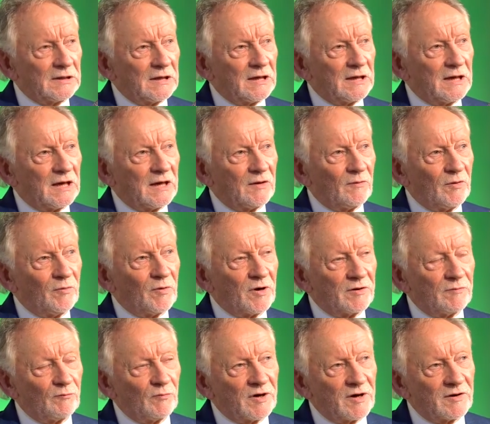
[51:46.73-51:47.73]
Uh, we are
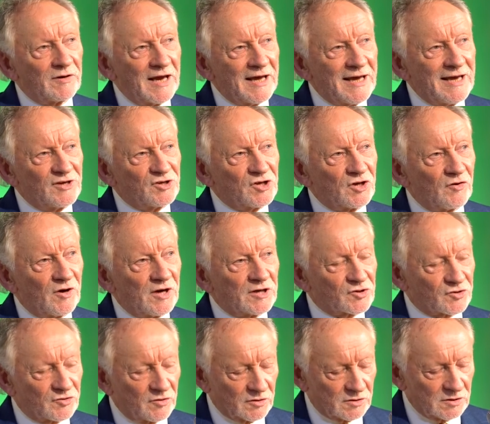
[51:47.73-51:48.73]
we're an Asian
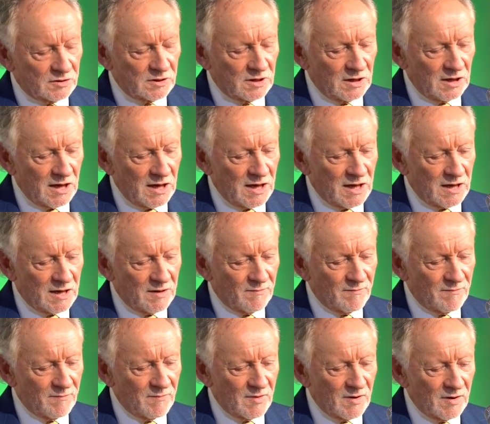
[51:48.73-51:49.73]
restaurant,
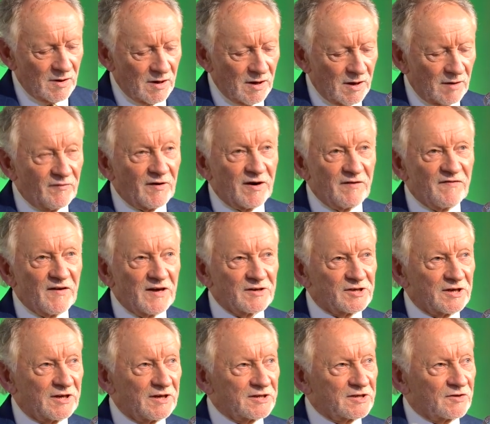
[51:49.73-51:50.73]
um, a very
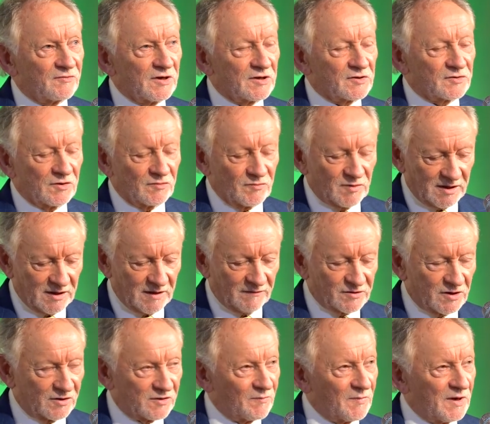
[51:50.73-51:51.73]
fancy Asian restaurant that gives
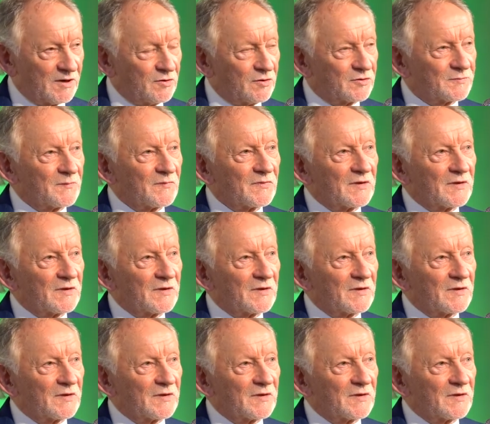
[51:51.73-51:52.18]
out the menus.